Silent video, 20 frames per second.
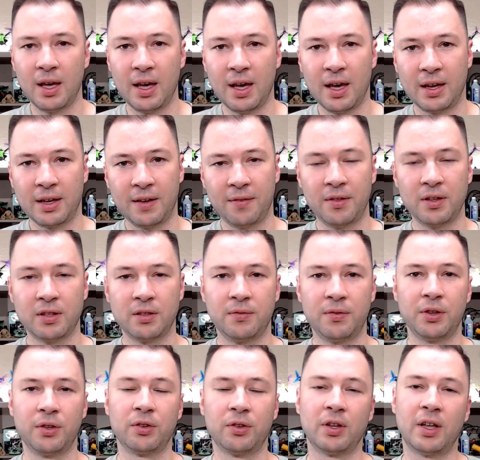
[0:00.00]
And give this
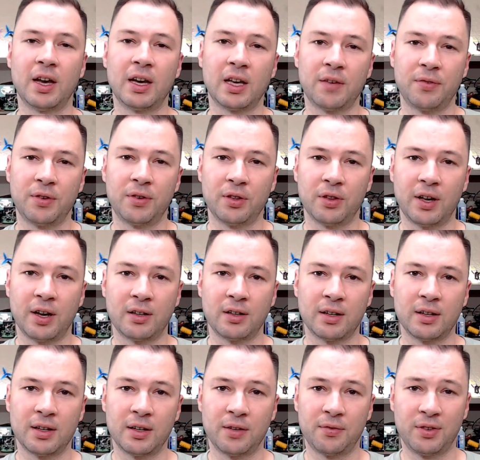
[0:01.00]
video a like if you liked
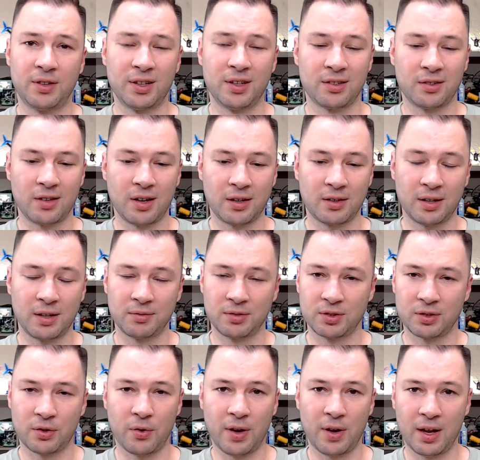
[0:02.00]
it. And if you disliked it,
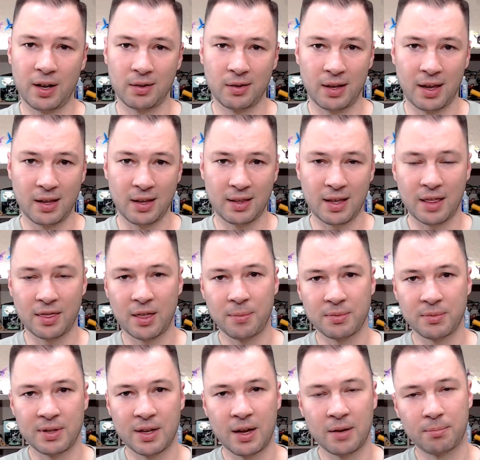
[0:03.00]
just go ahead and hit that thumbs
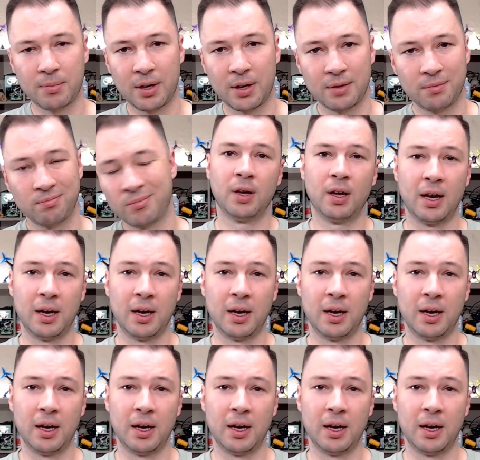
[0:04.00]
down button.